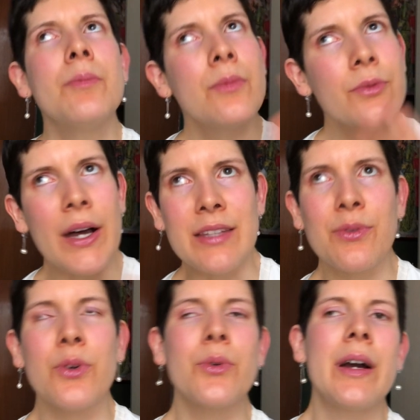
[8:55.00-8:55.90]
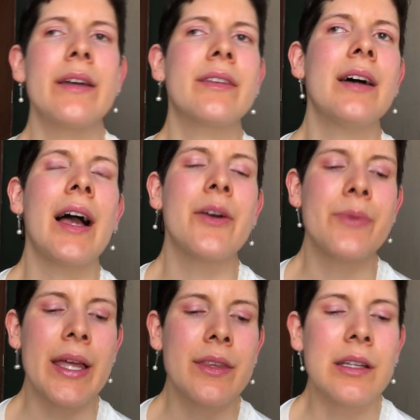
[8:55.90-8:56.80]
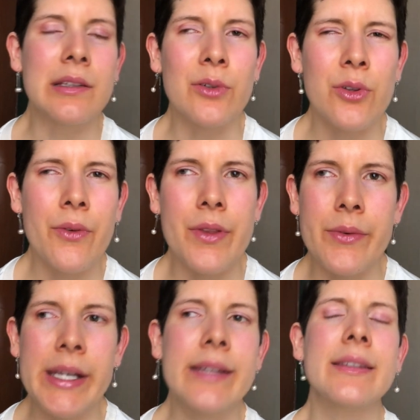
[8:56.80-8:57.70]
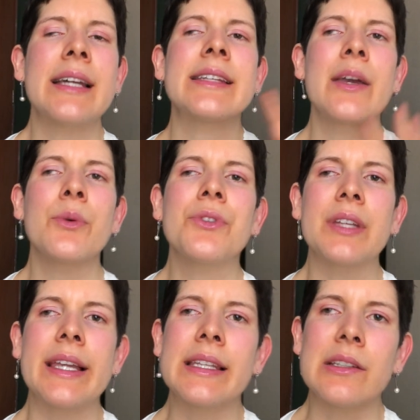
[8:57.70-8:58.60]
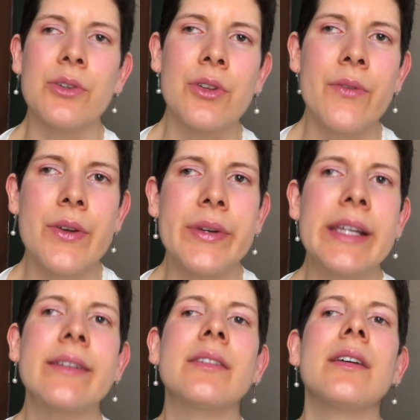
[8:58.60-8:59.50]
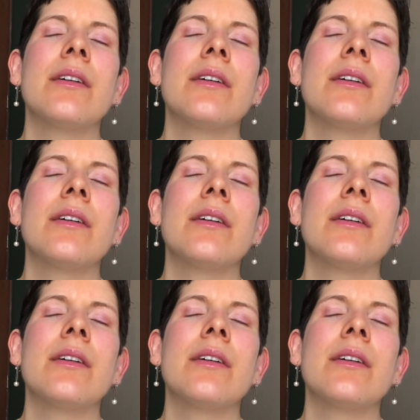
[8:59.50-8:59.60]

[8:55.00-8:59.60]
fast forward, I read The Lord of the Rings, and I would say The Lord of the Rings